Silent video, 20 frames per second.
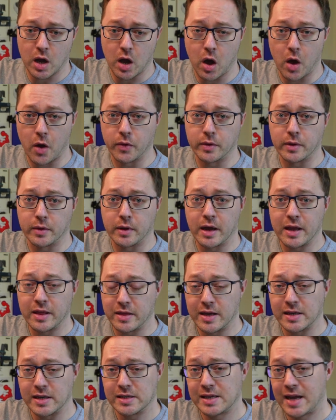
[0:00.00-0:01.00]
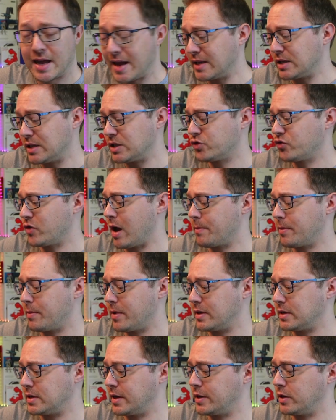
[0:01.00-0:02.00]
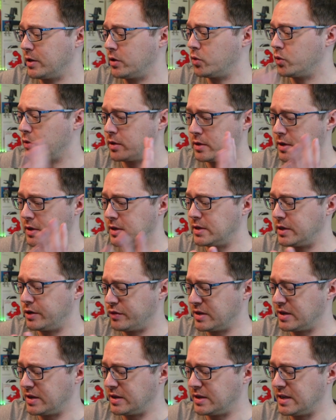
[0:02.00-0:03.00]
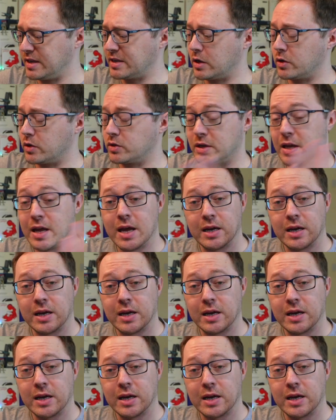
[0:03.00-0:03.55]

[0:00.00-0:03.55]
on this head strap and telling you all the nitty-gritty details,